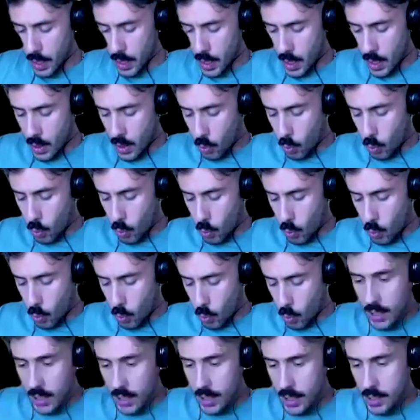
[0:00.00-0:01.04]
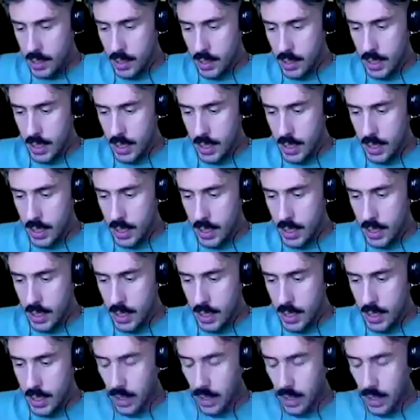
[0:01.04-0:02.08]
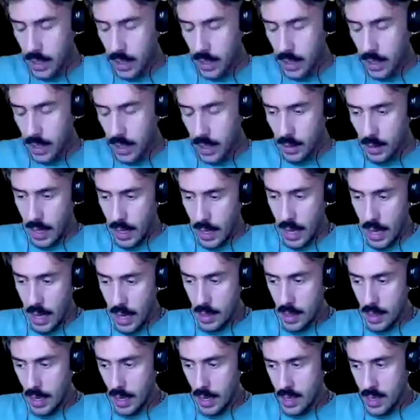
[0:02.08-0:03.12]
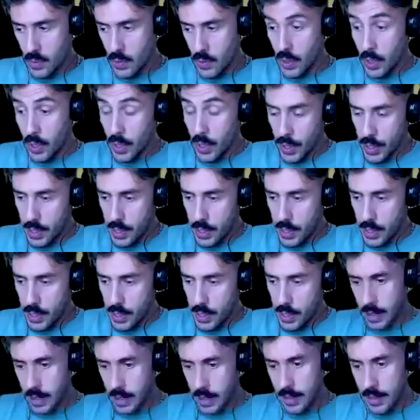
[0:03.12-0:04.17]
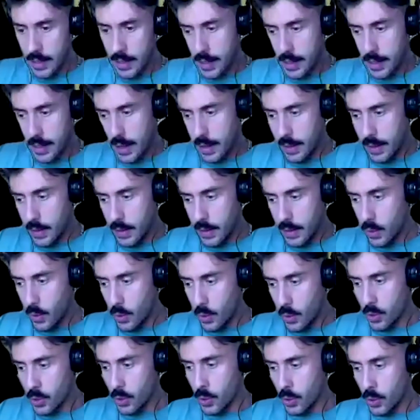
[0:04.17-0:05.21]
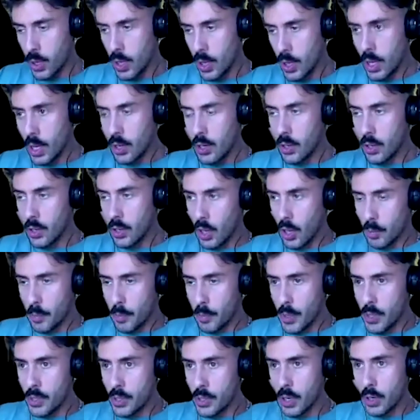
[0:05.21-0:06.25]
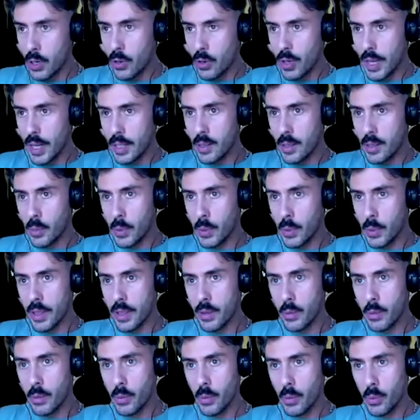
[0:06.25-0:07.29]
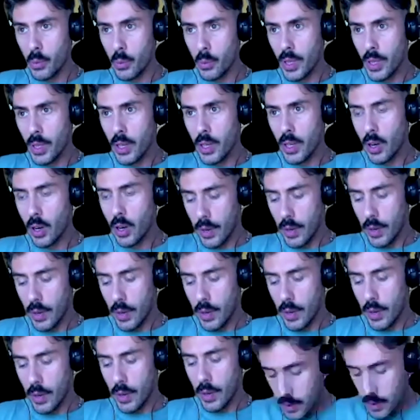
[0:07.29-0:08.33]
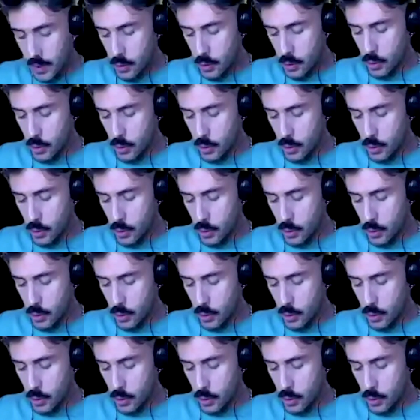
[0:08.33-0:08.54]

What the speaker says: What we actually see in the last few years, and also not per se connected with the COVID, is a sort of a